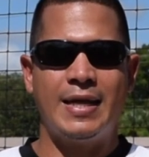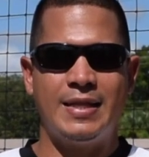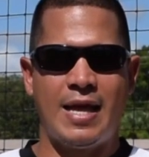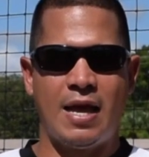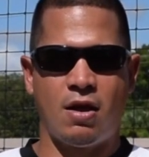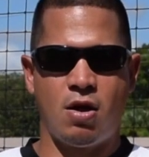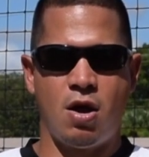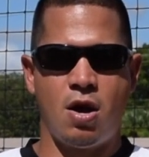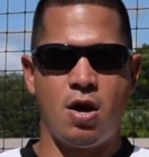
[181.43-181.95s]
in
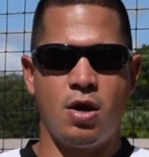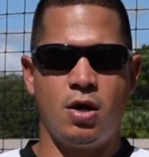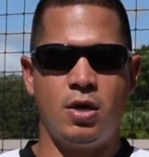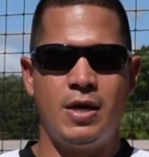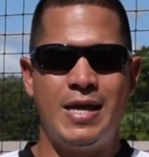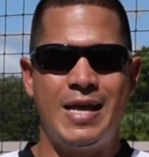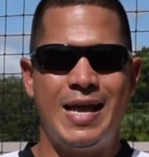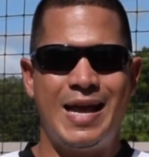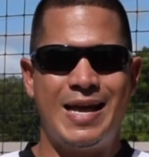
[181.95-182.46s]
that car
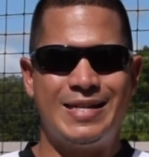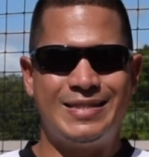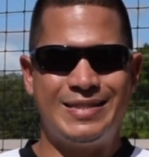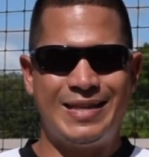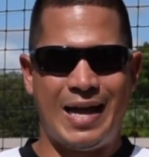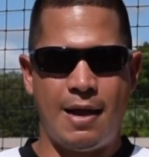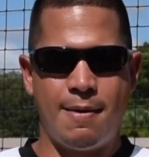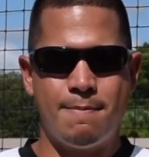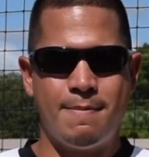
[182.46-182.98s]
and
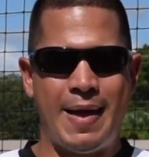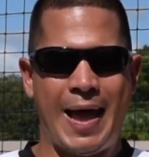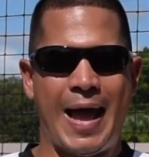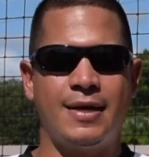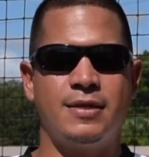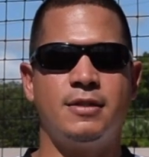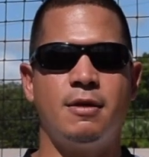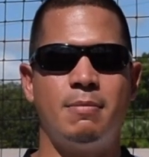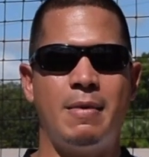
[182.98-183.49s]
say, I
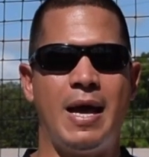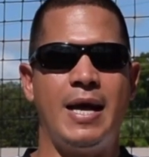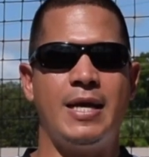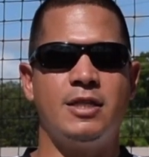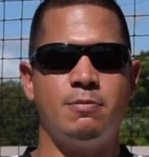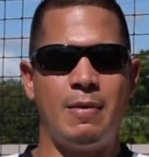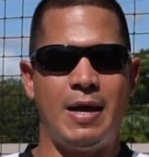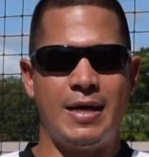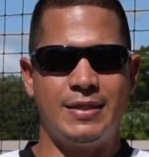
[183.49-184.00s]

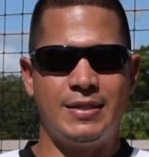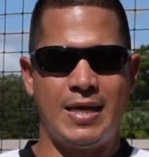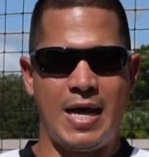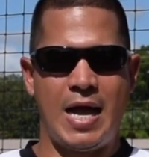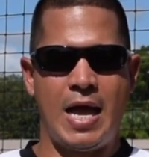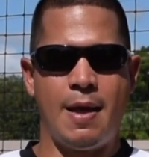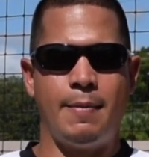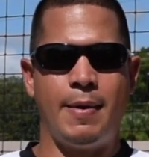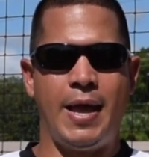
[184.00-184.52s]
maximize my
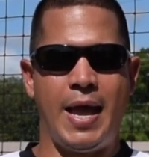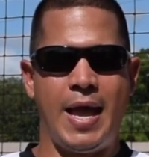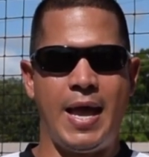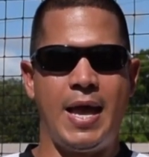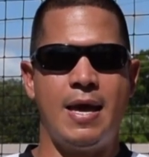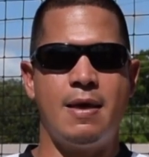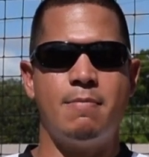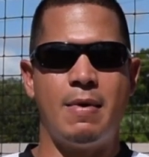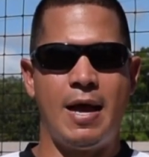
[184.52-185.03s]
time
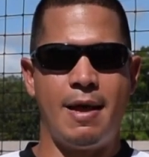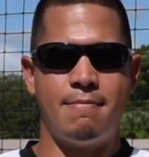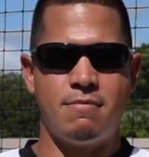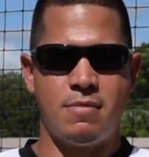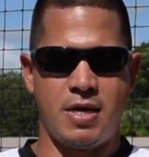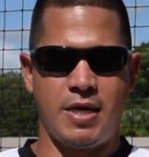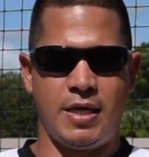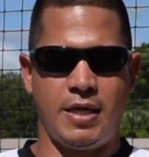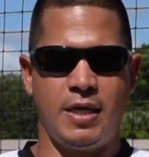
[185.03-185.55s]
and my
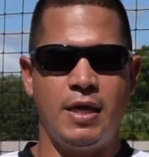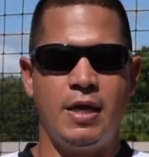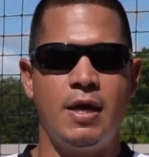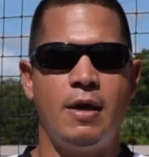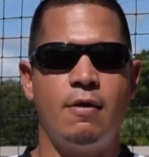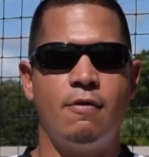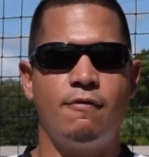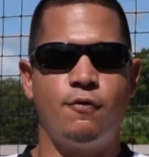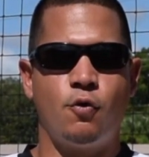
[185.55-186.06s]
money
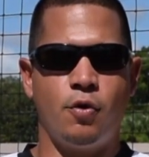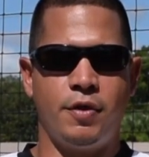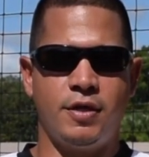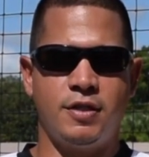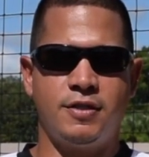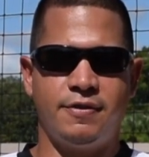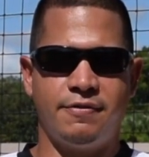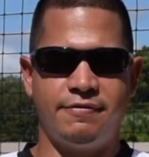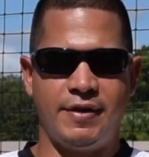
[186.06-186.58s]
for
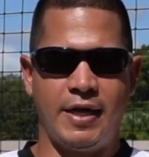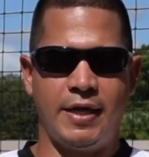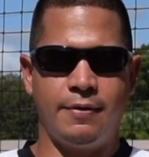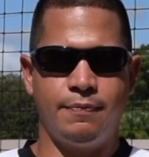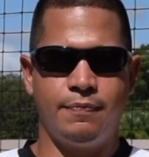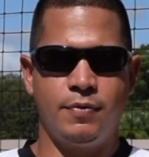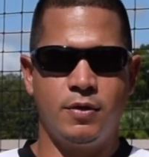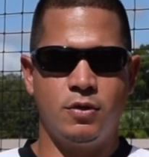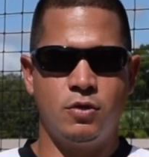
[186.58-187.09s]
this event.
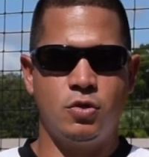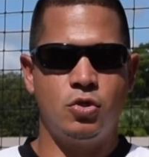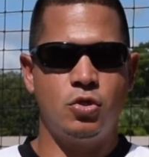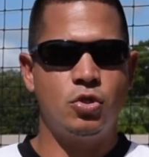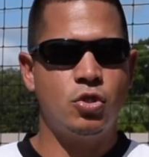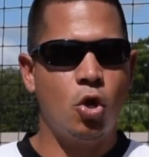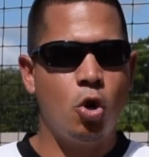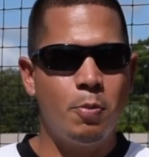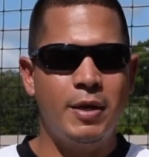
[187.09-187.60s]

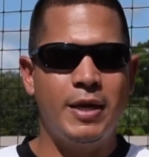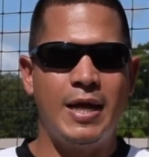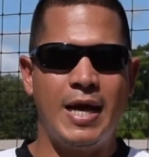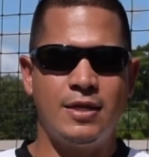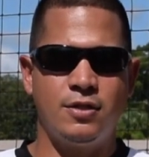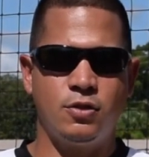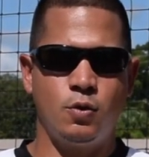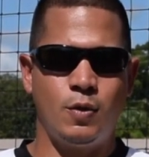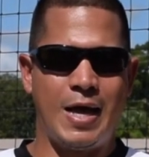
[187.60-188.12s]
So many
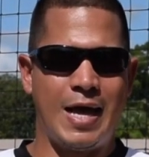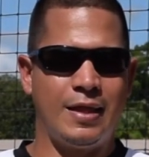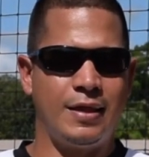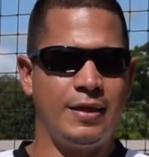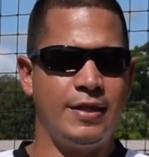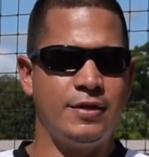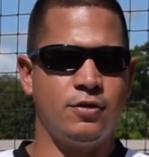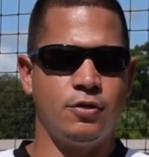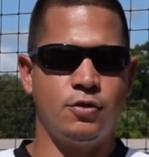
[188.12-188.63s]
high school
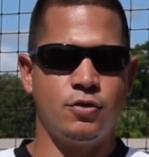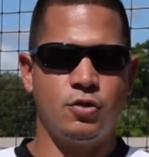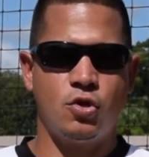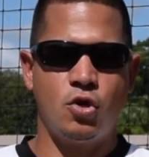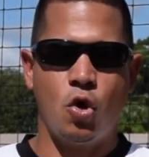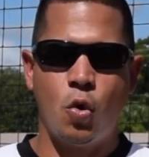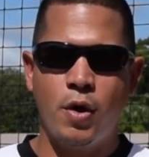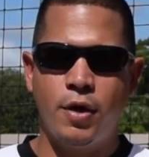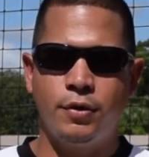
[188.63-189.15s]
athletes are just
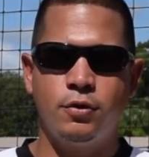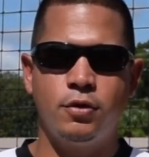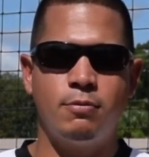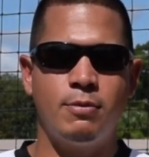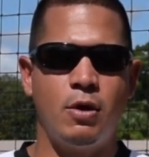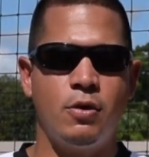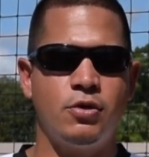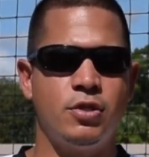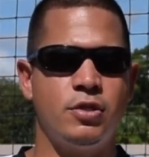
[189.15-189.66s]
going through the
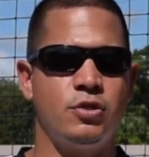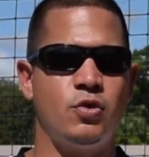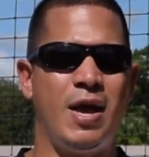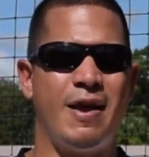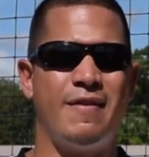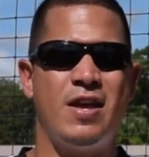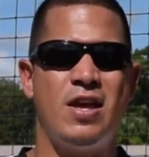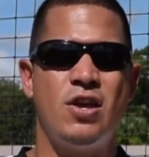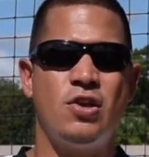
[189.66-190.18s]
motions.
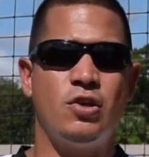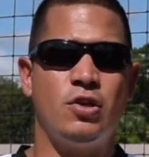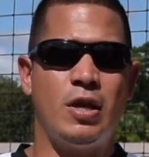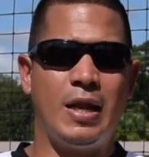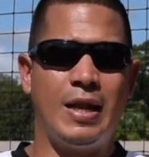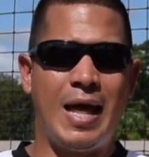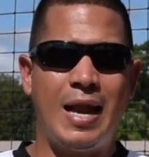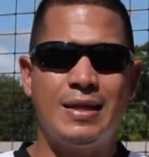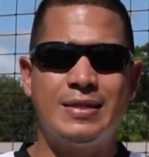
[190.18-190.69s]
A
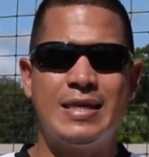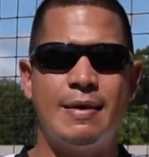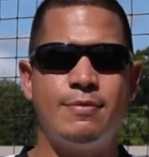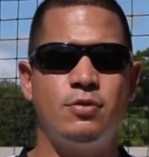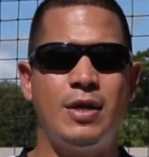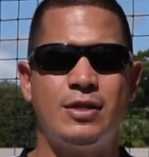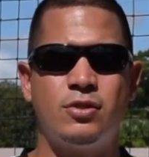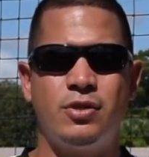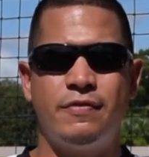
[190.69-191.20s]
lot of times
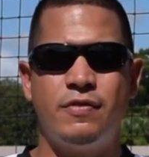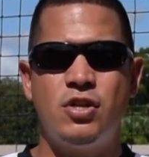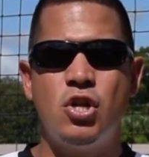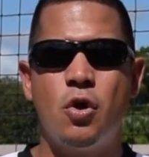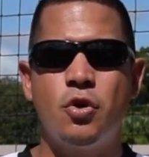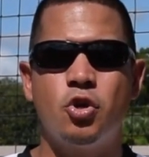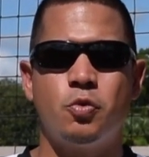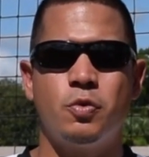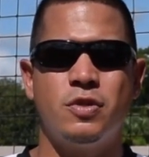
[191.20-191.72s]
you guys don't even
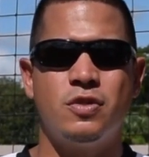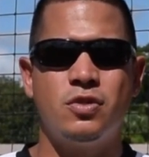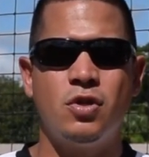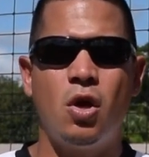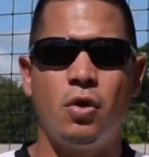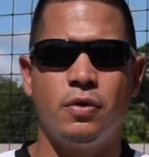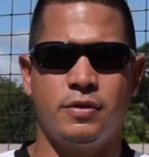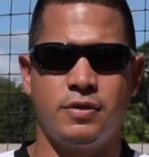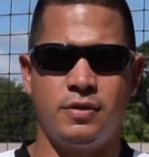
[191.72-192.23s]
know your
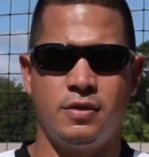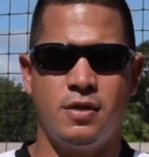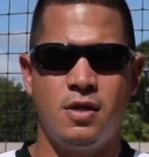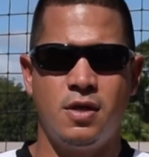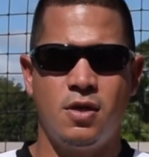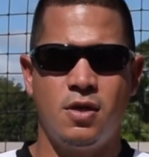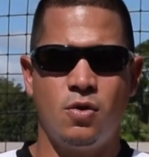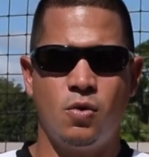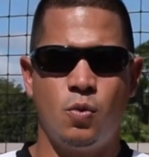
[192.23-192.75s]
results,
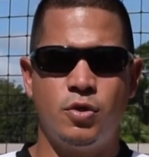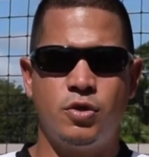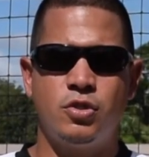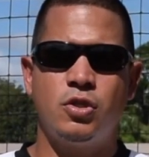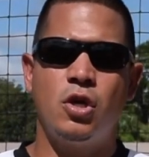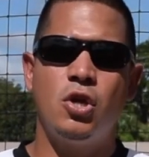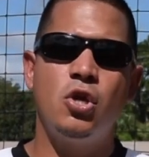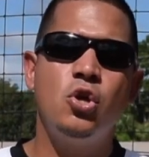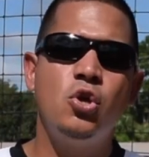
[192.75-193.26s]
which is
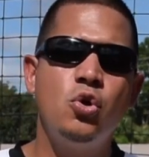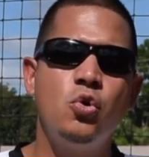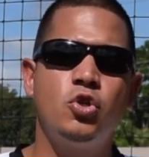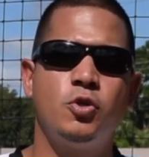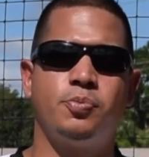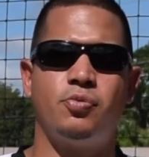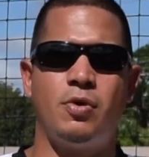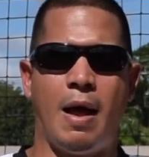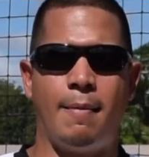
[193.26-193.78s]
a
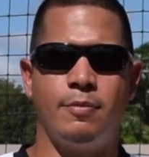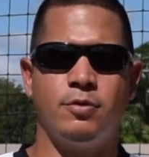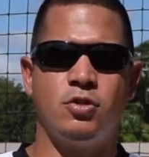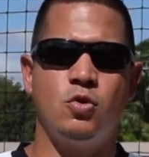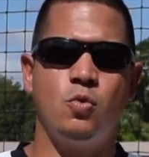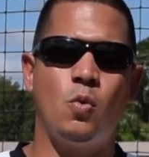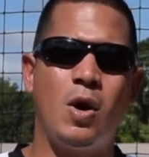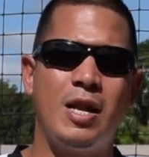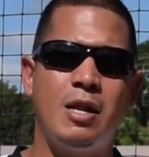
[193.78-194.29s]
huge problem.
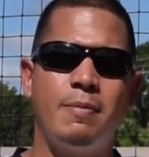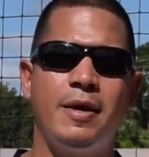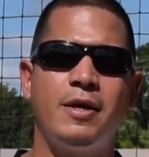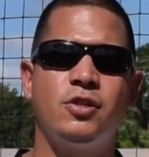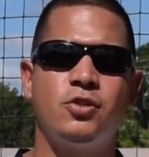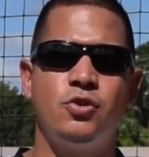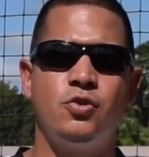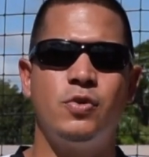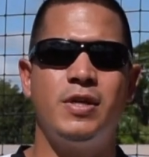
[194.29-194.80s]
So you want to make
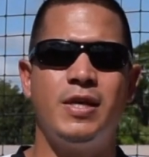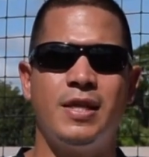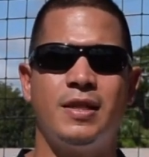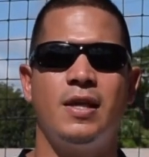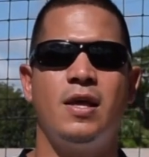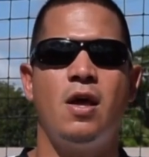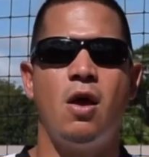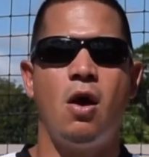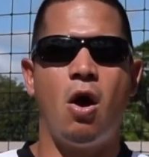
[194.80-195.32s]
sure you get
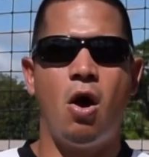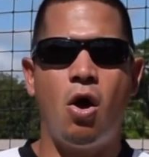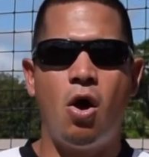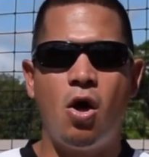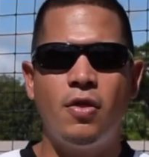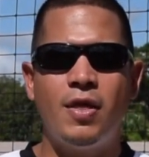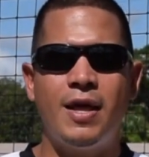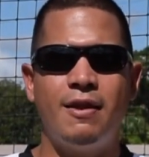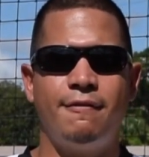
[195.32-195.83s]

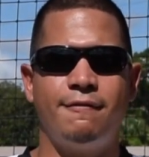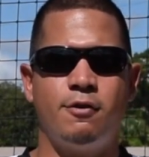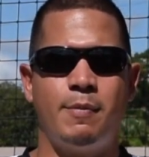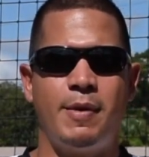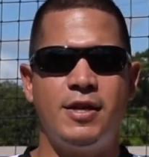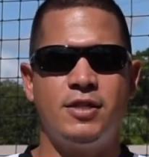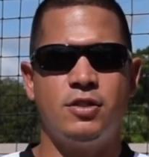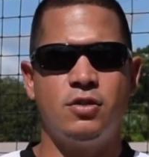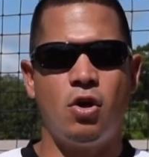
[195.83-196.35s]
all that
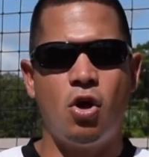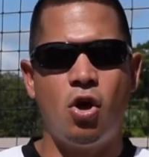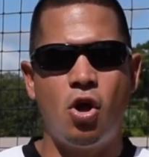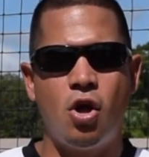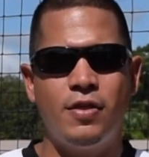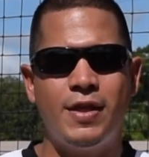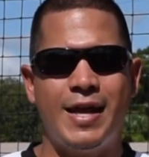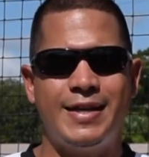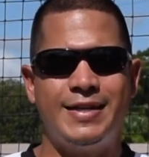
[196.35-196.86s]
information,
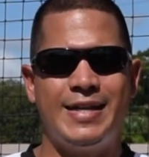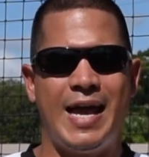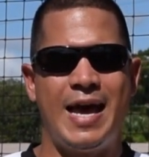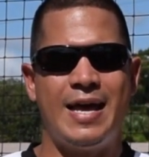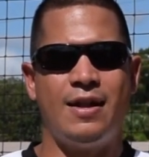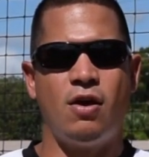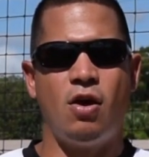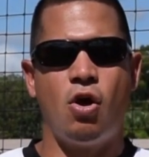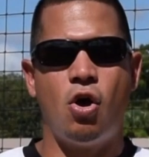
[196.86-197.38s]
all that
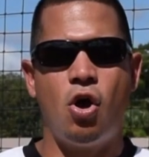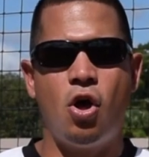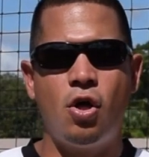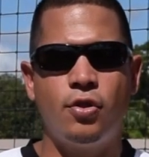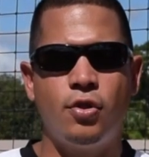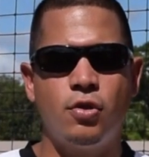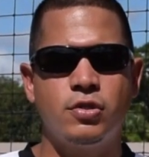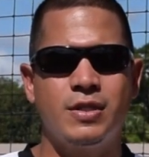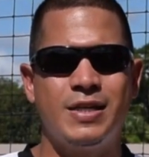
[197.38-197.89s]
data, all
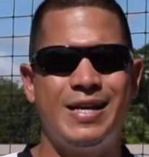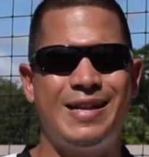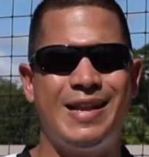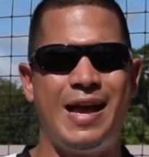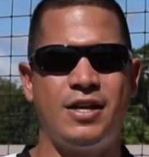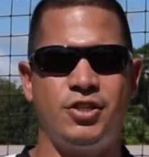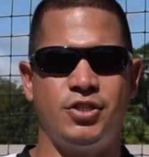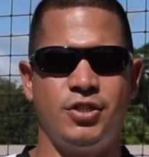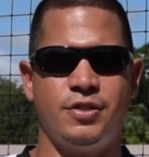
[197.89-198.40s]
those
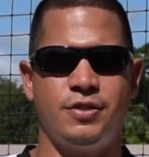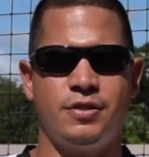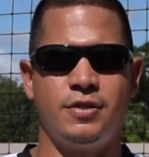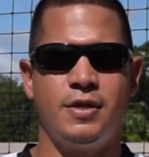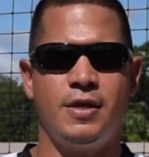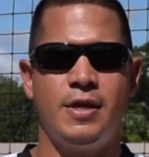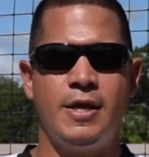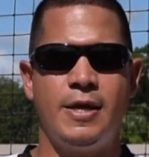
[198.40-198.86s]
connections.